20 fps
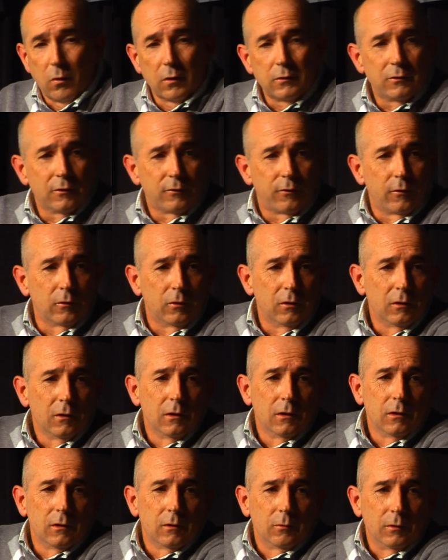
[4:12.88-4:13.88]
wonderful
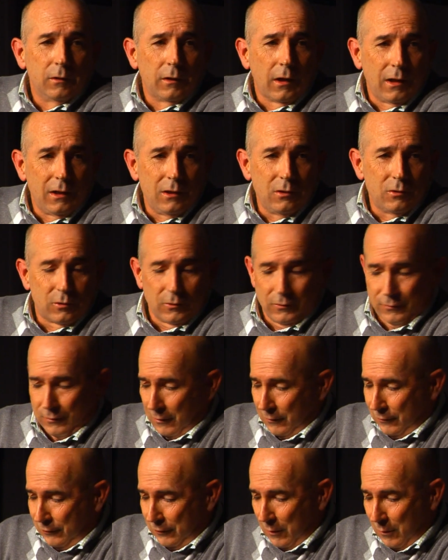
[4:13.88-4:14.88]
when angels
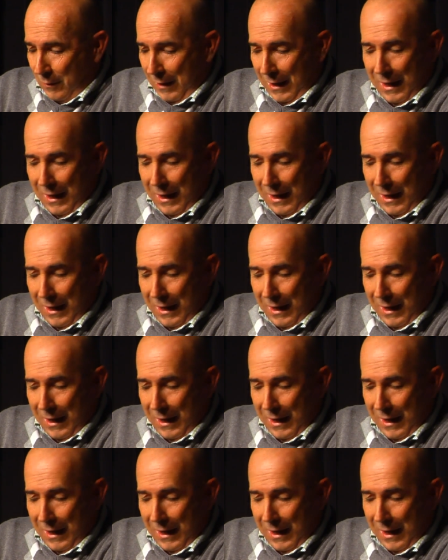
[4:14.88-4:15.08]
are so